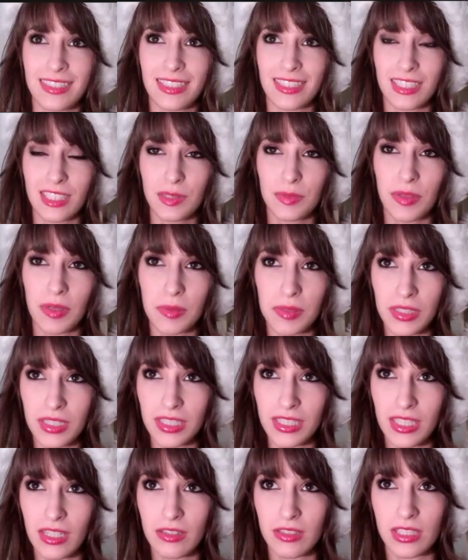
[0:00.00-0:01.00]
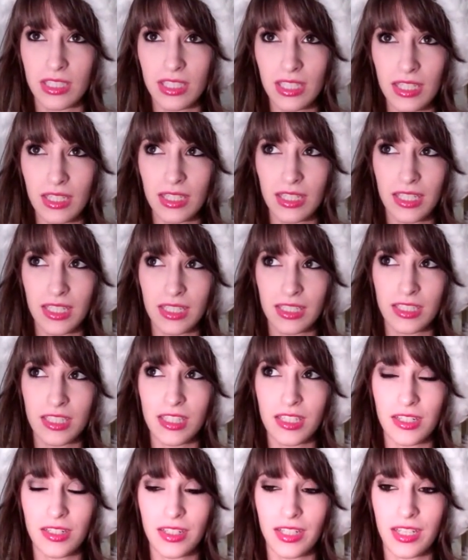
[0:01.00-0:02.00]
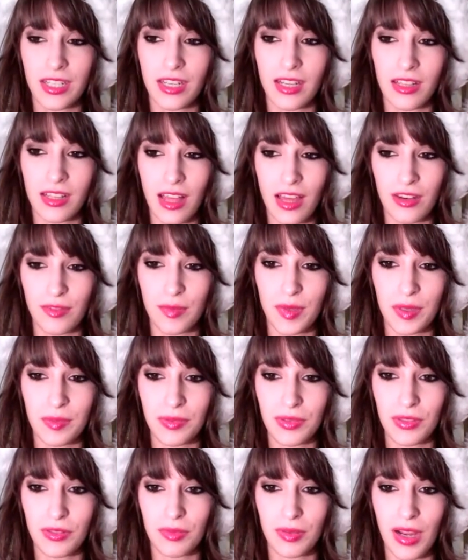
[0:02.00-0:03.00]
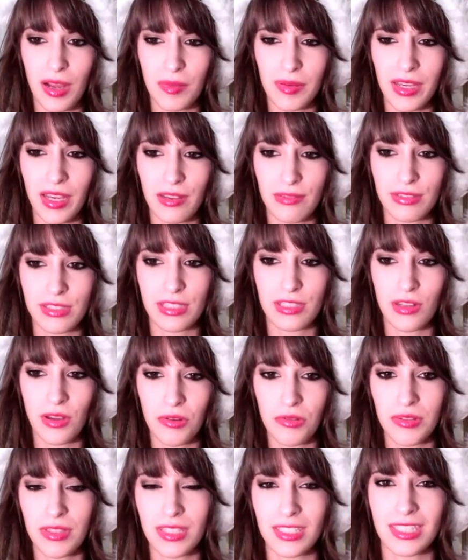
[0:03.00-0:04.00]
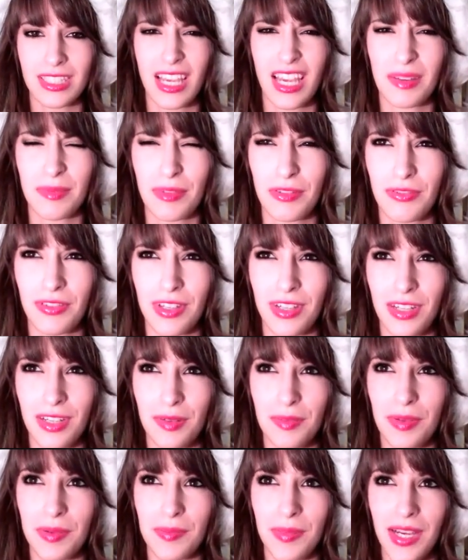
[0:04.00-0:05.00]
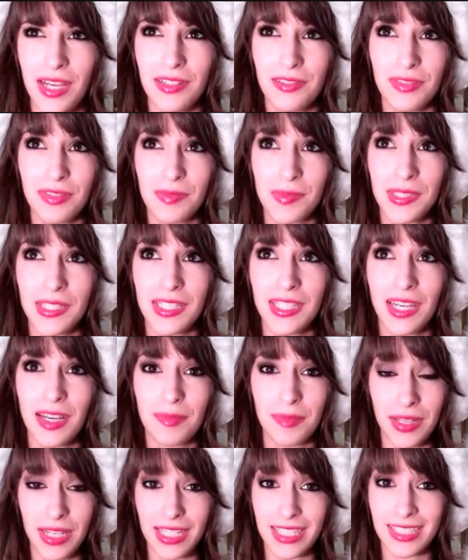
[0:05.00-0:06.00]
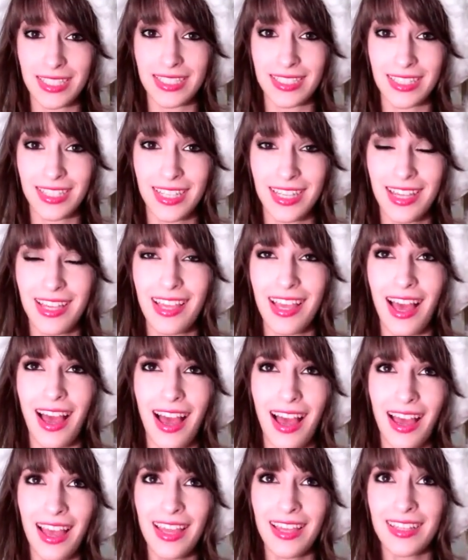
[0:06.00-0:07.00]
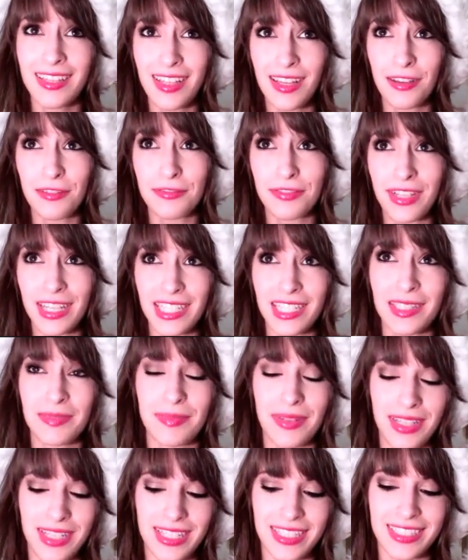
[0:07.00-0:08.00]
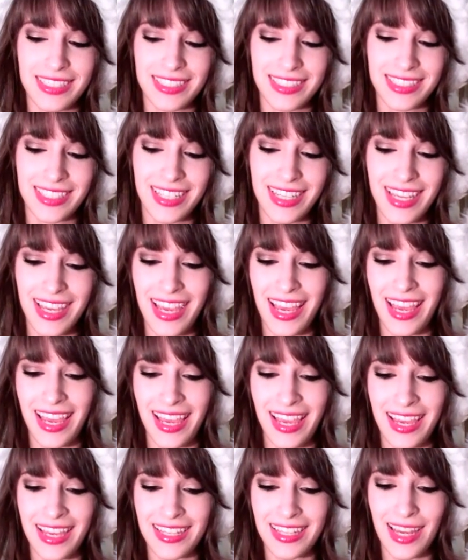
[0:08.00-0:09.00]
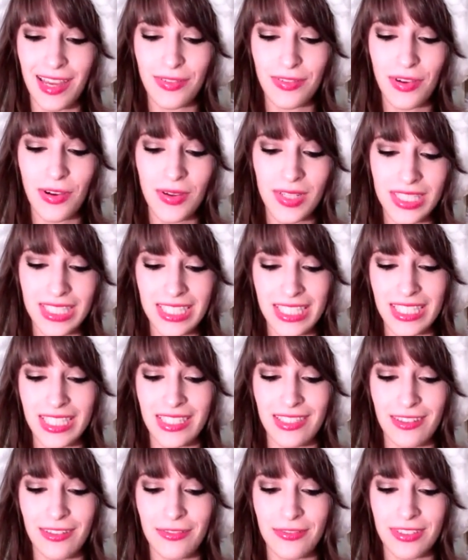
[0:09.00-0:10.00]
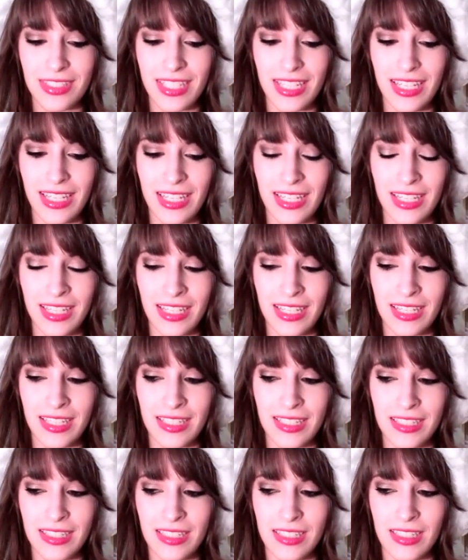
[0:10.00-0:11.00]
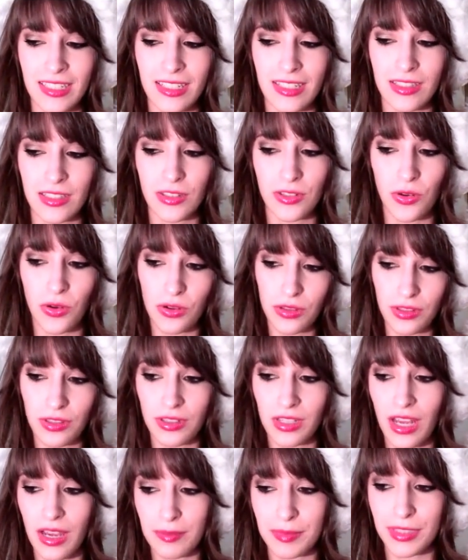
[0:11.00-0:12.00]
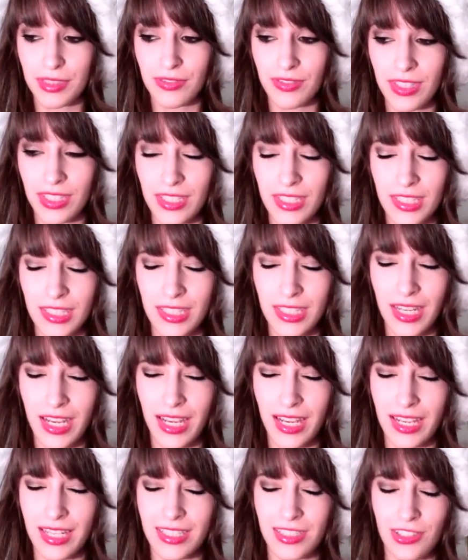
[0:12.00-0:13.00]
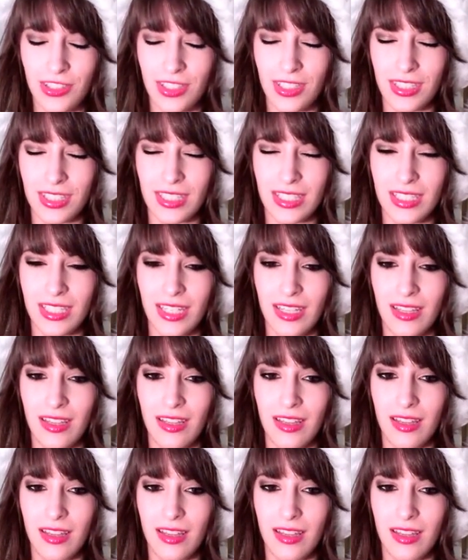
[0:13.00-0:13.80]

This is probably going to sound silly considering a lot of people probably have snow this time of year, but mine would be a bike. I love riding bikes, and I've always lived in the northern hemisphere and just